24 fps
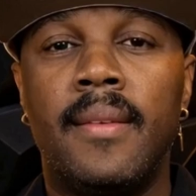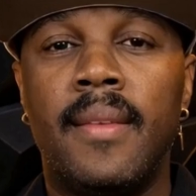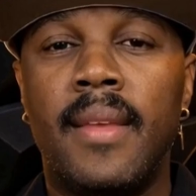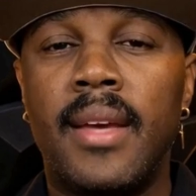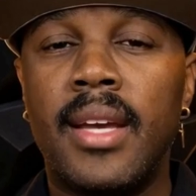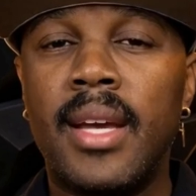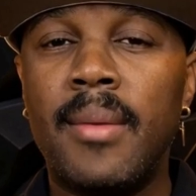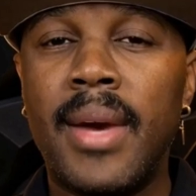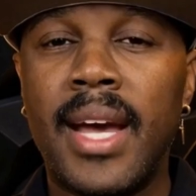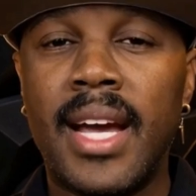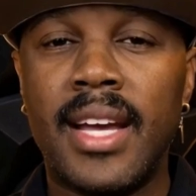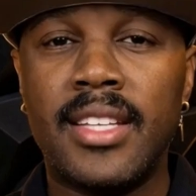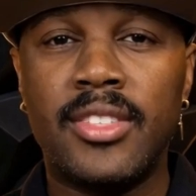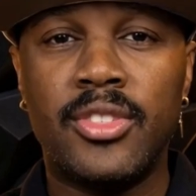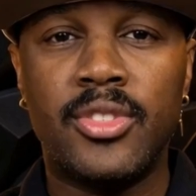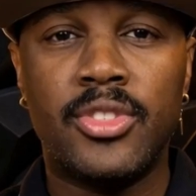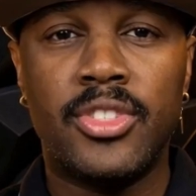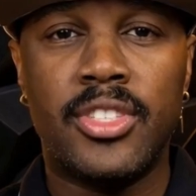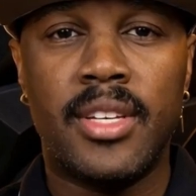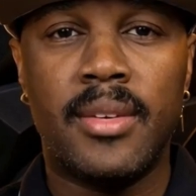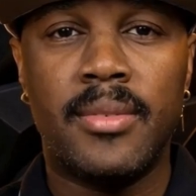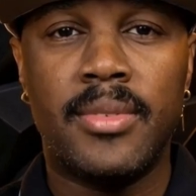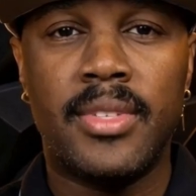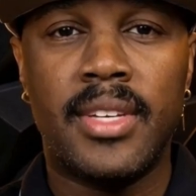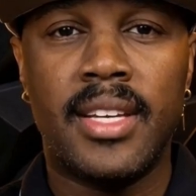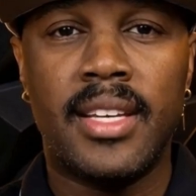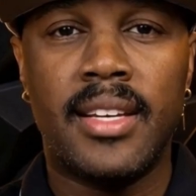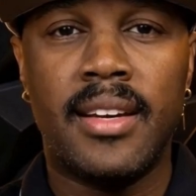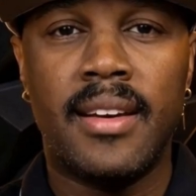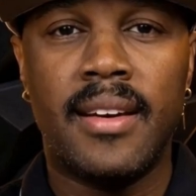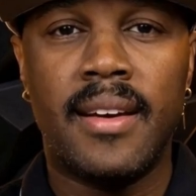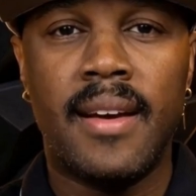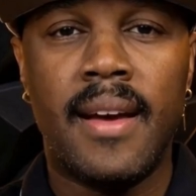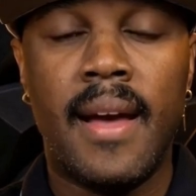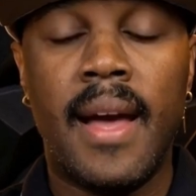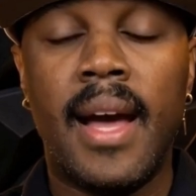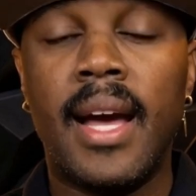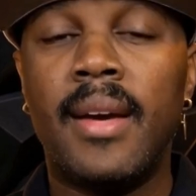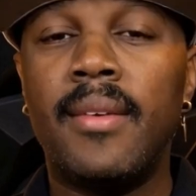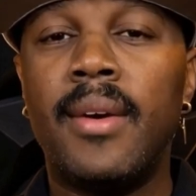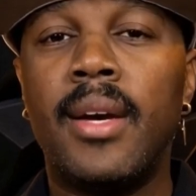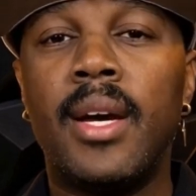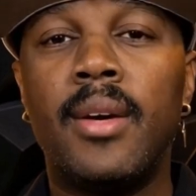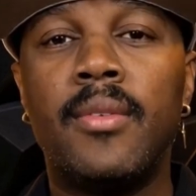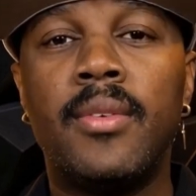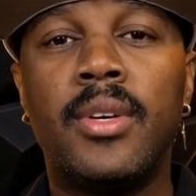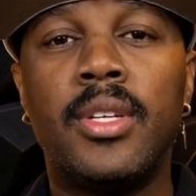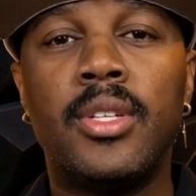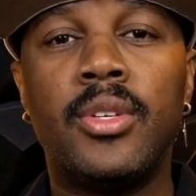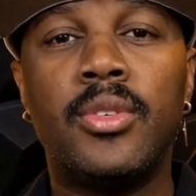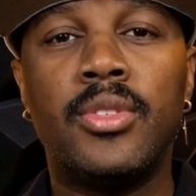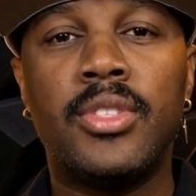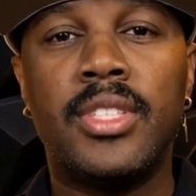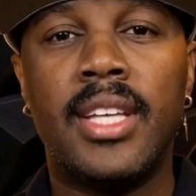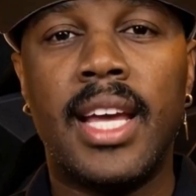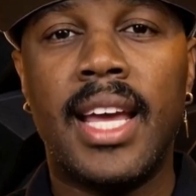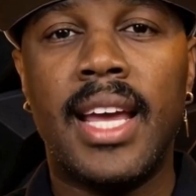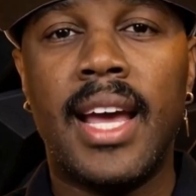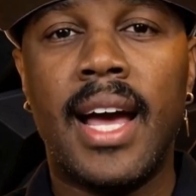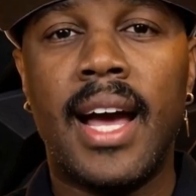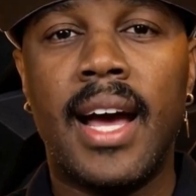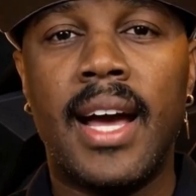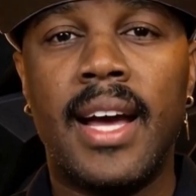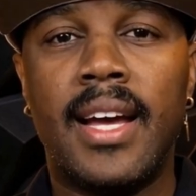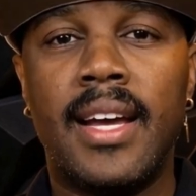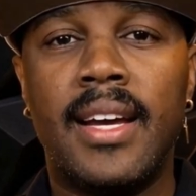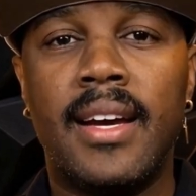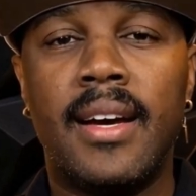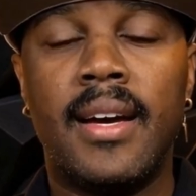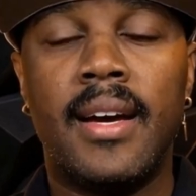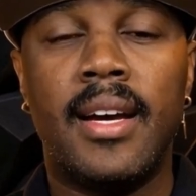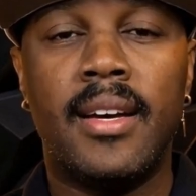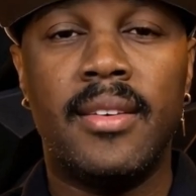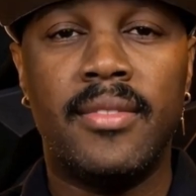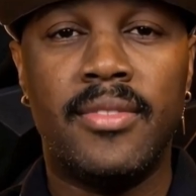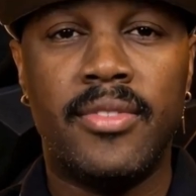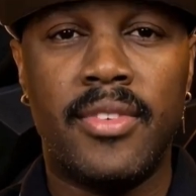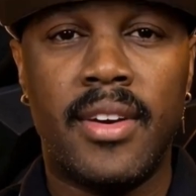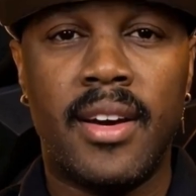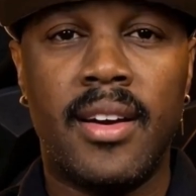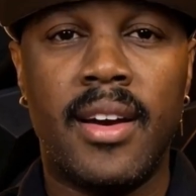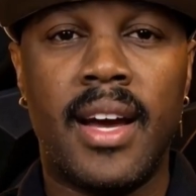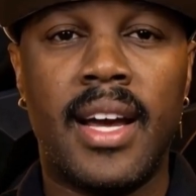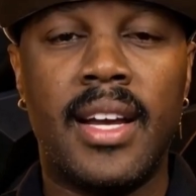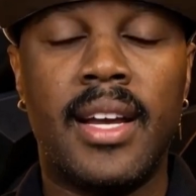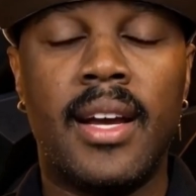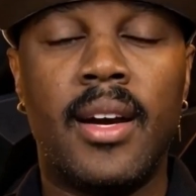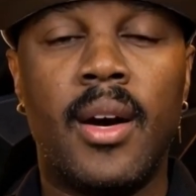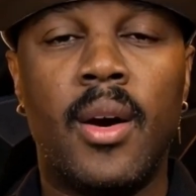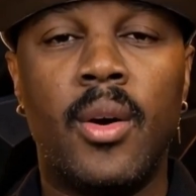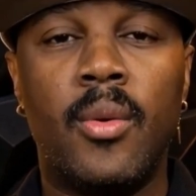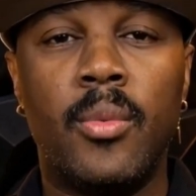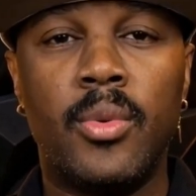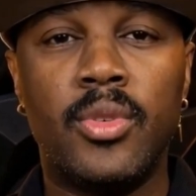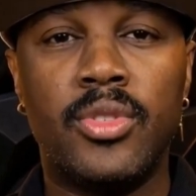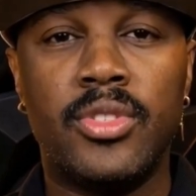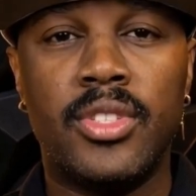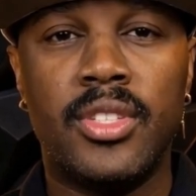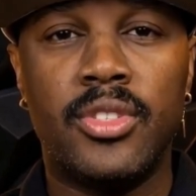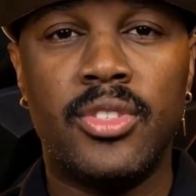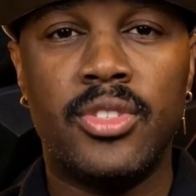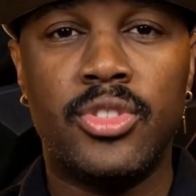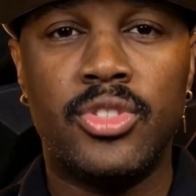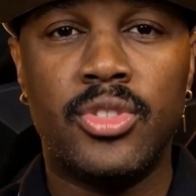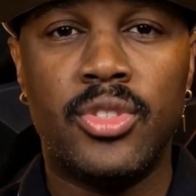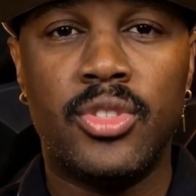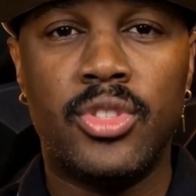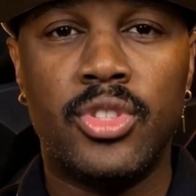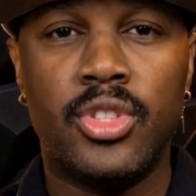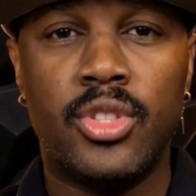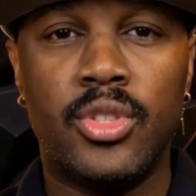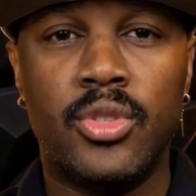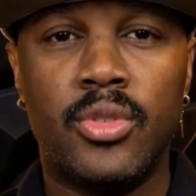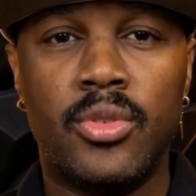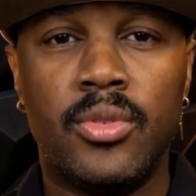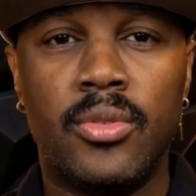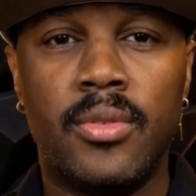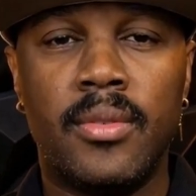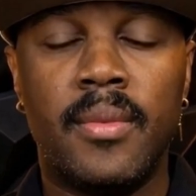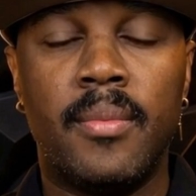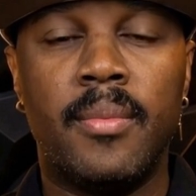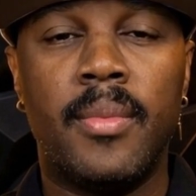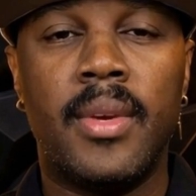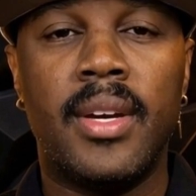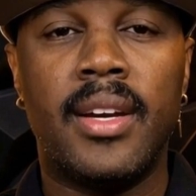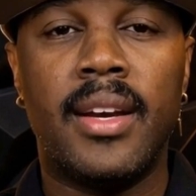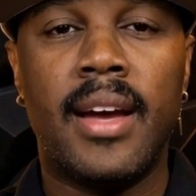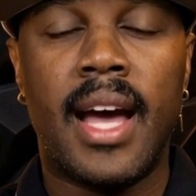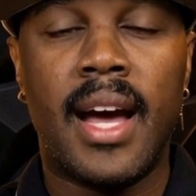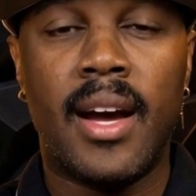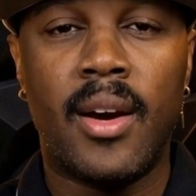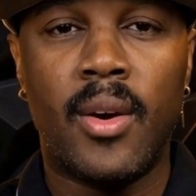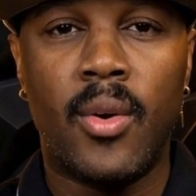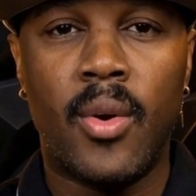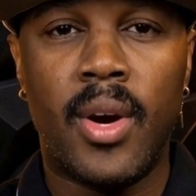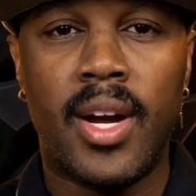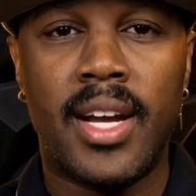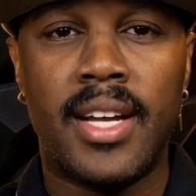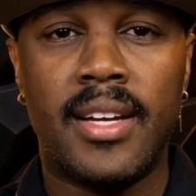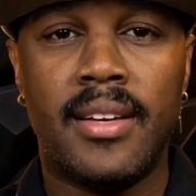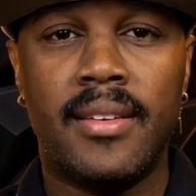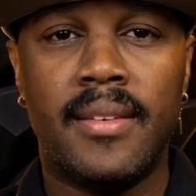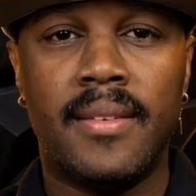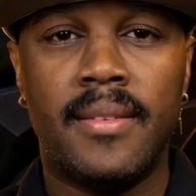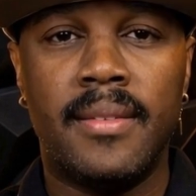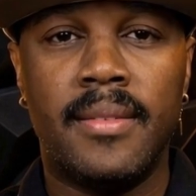Let me ask you something. Have you ever used AI and felt like it almost understood you, but not quite?